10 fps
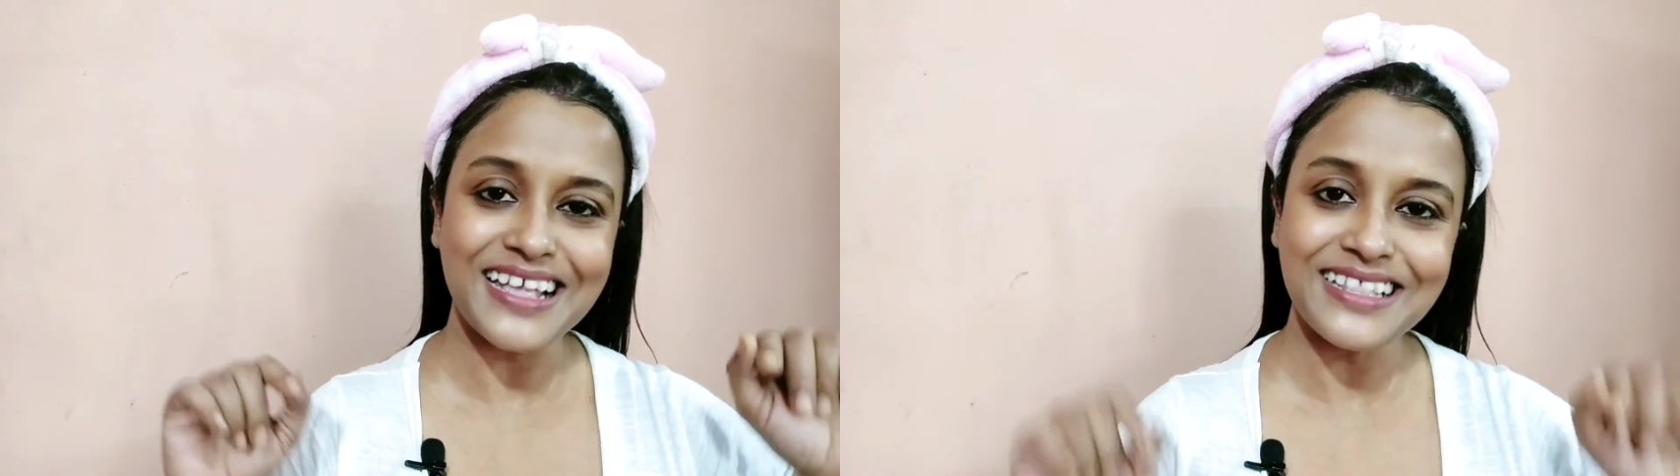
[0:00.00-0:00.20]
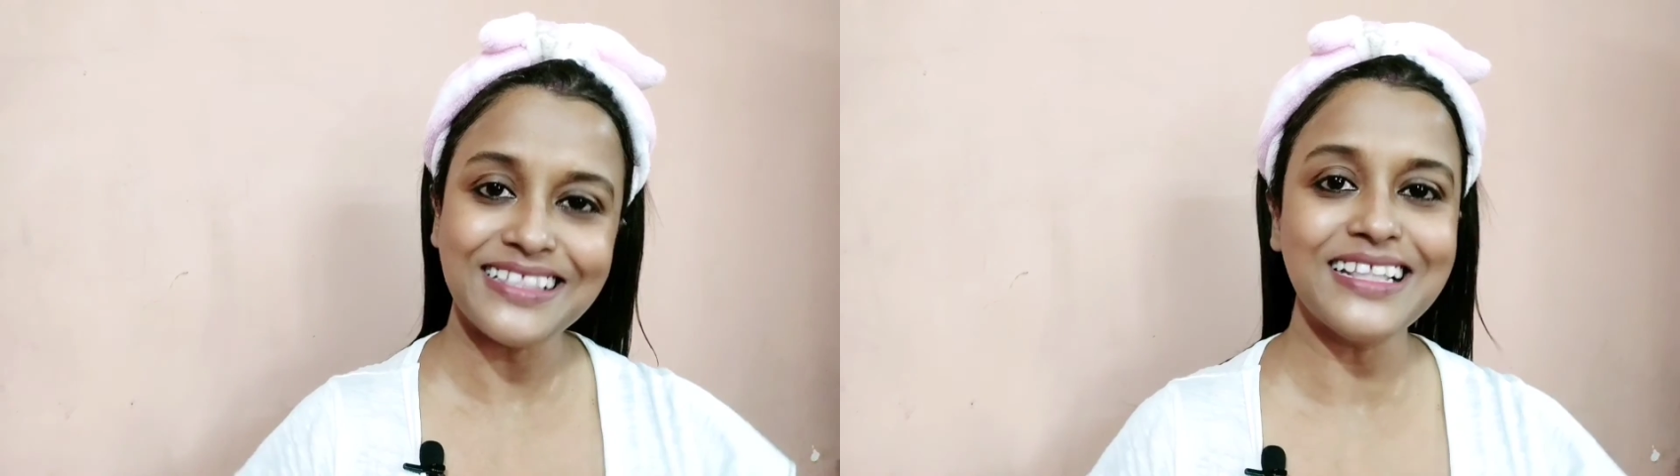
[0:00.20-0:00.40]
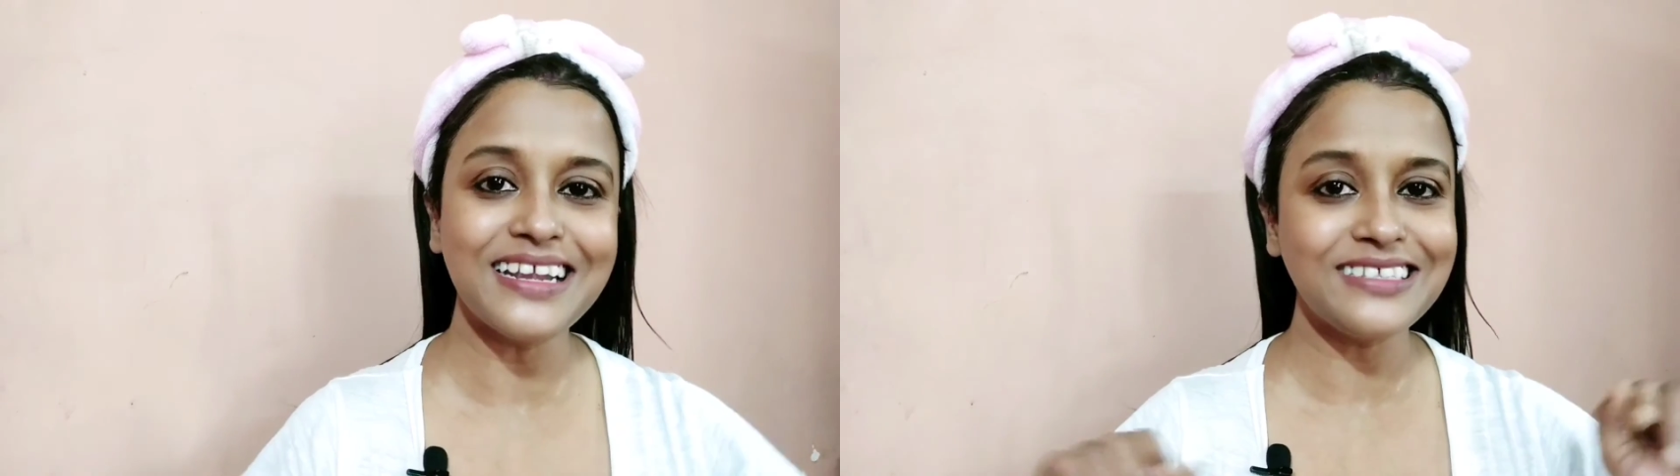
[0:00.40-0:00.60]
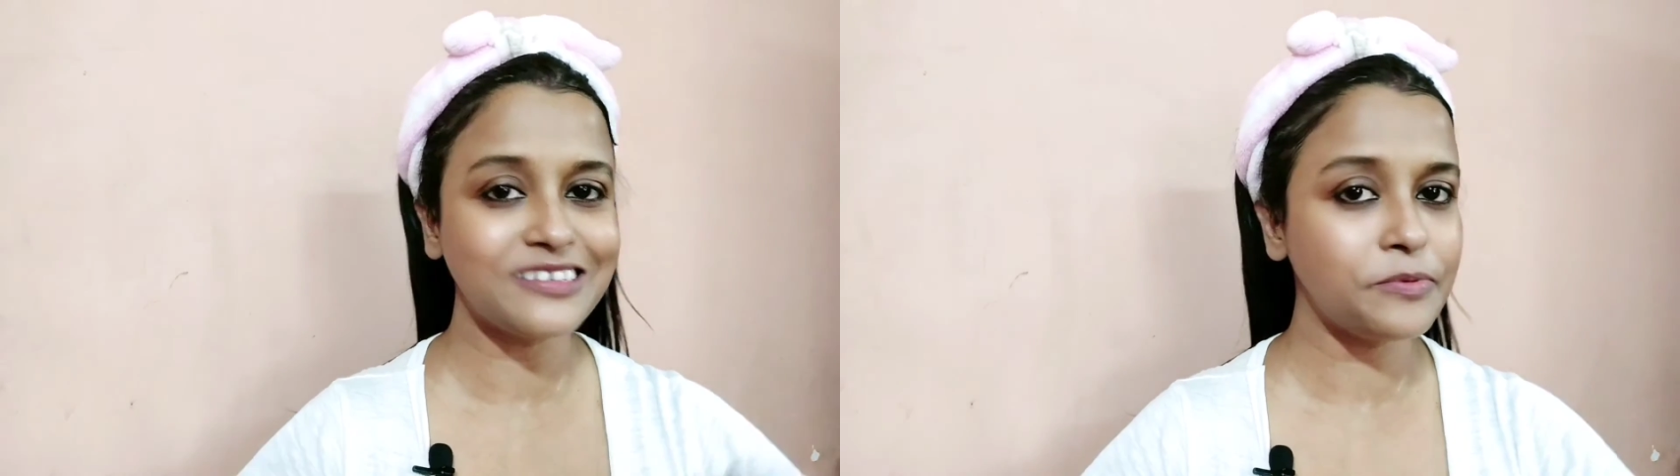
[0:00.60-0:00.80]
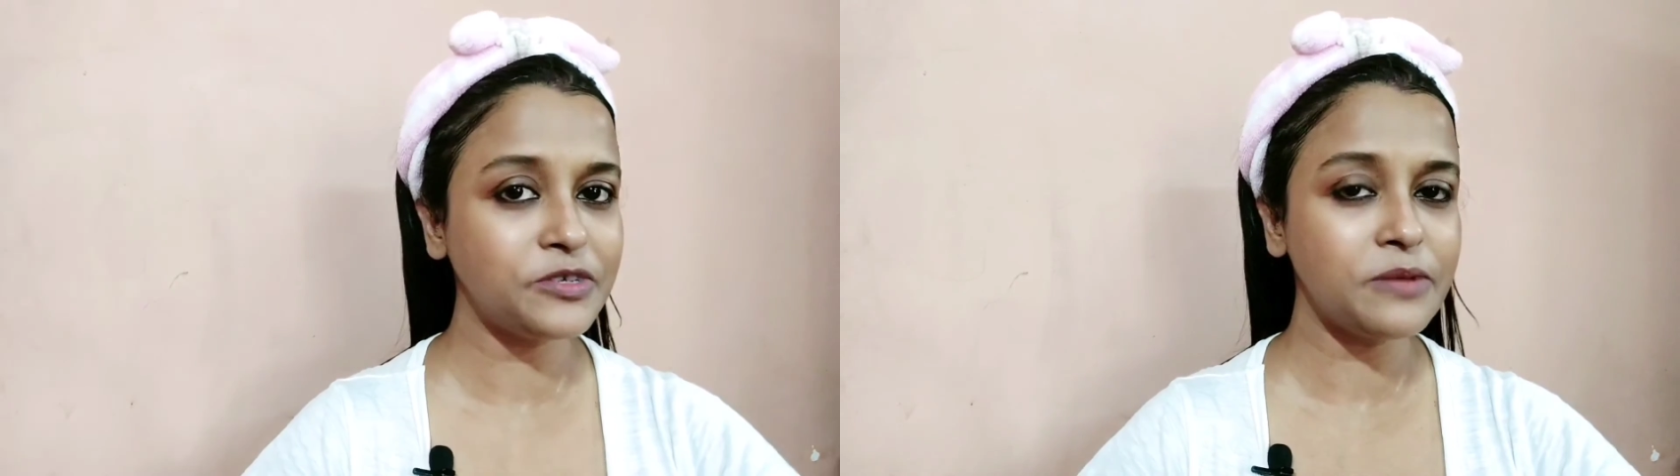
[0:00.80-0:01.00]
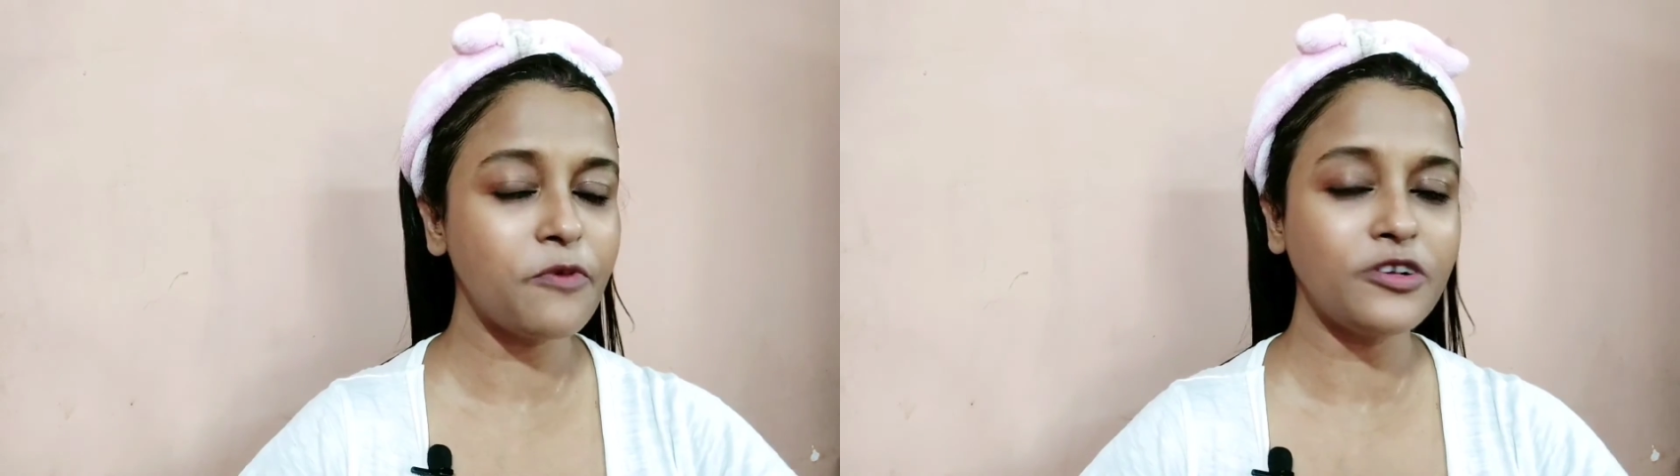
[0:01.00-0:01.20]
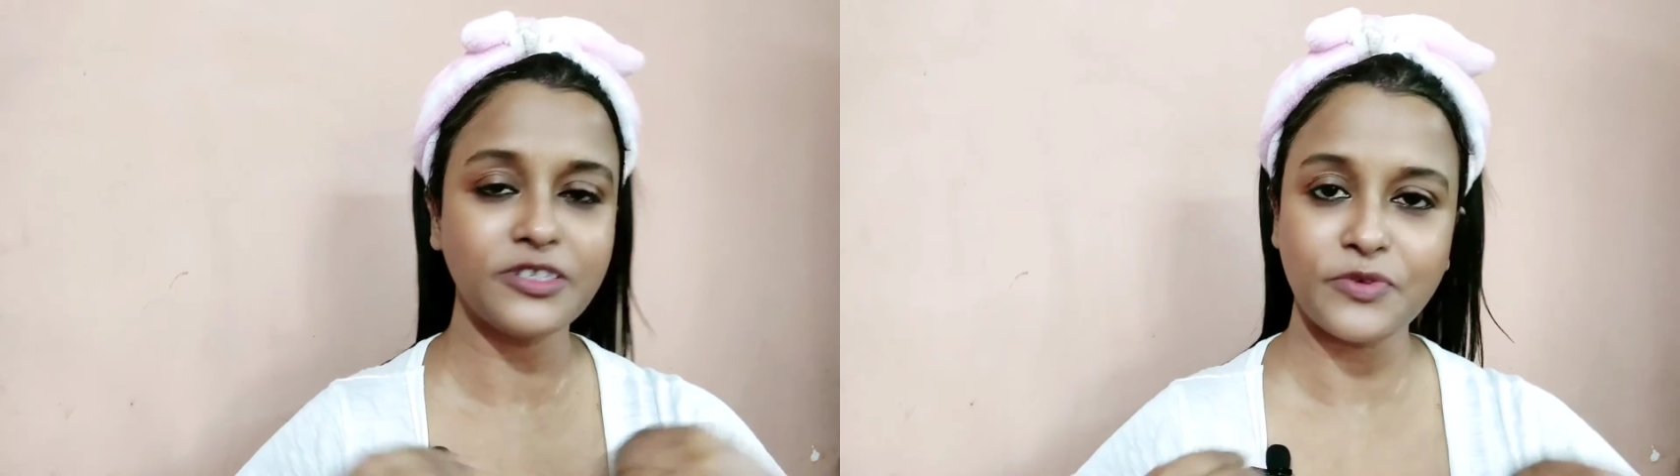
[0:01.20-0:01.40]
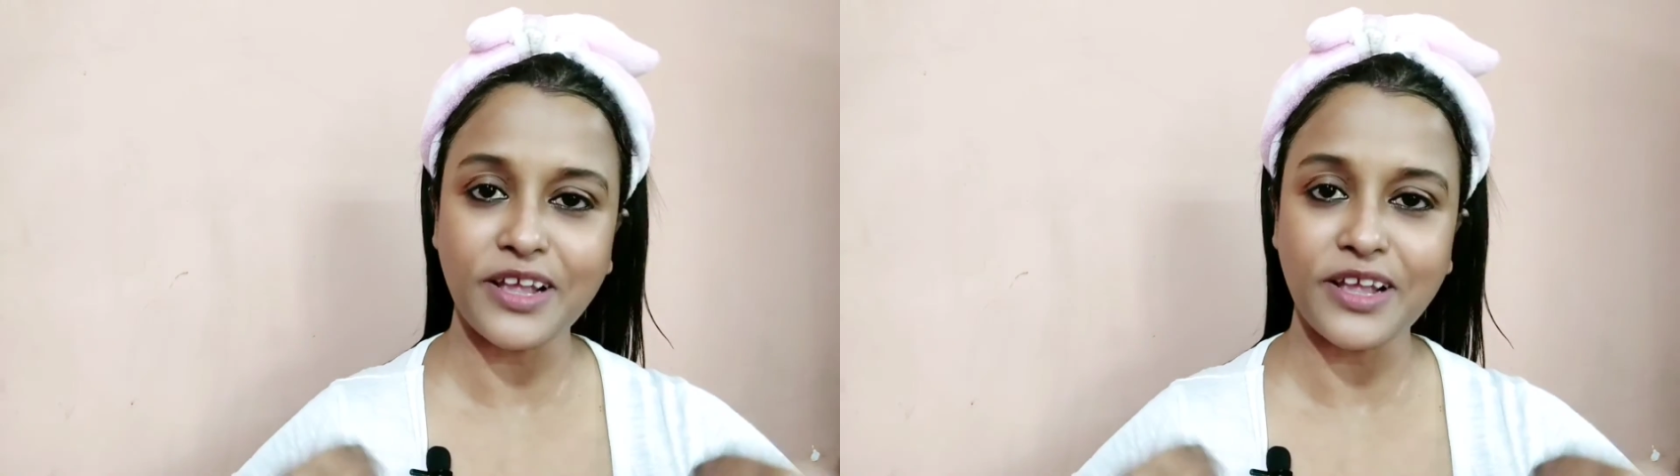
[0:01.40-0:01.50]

in the description box.